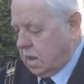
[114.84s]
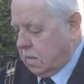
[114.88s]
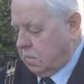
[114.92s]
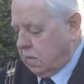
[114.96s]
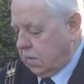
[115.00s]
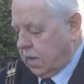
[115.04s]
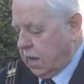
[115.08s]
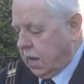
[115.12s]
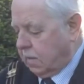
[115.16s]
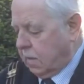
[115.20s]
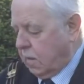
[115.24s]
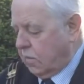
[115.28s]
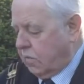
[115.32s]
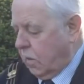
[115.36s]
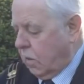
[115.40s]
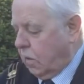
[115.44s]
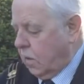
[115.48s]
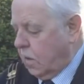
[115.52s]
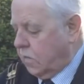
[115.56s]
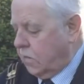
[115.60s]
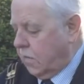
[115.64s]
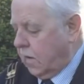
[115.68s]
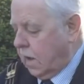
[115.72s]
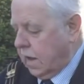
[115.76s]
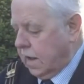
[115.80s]
Now before
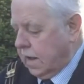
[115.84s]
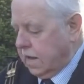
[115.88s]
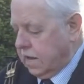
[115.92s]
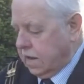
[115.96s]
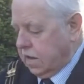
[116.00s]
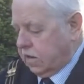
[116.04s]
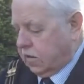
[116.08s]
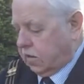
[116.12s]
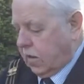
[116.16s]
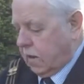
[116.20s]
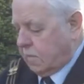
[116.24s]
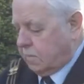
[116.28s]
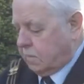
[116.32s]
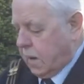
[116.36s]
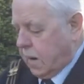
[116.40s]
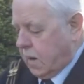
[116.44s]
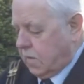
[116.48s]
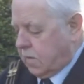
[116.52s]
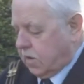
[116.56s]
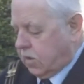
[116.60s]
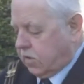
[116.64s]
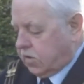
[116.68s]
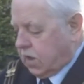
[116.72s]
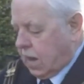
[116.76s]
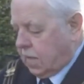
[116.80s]
we fill in this and
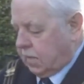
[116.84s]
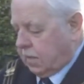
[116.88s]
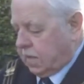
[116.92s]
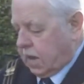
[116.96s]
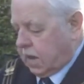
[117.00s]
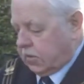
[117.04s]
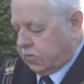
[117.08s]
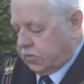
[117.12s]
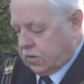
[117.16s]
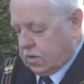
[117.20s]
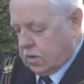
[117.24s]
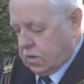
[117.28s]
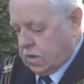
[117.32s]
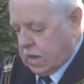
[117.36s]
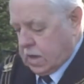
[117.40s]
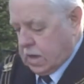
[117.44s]
bury this time capsule,